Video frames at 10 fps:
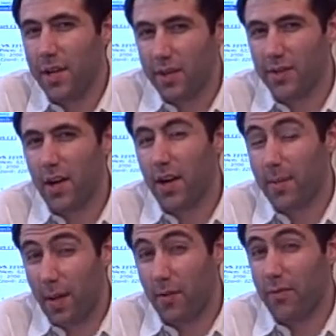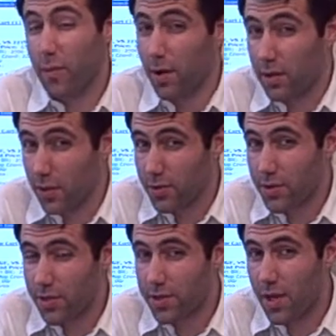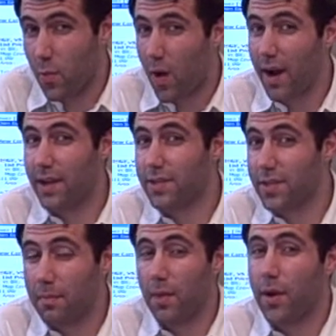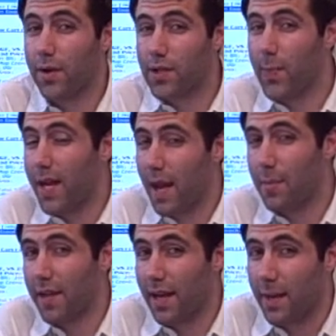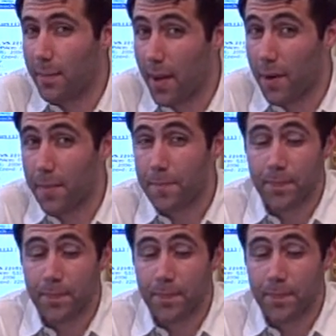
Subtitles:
here to talk about foreclosures and why some markets may not be getting better.